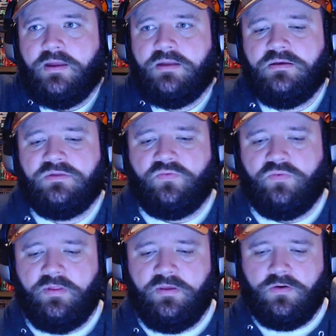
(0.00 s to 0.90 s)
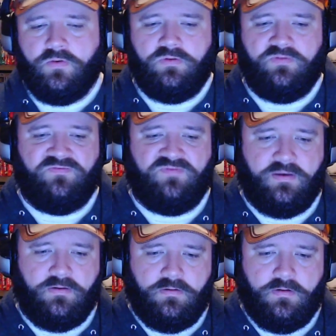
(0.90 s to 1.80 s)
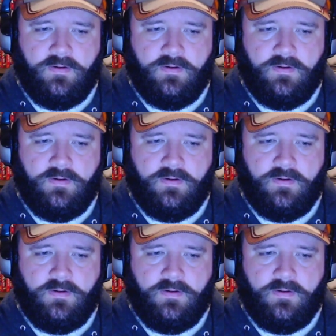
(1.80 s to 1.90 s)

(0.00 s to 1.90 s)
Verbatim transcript: And it's really cool to feel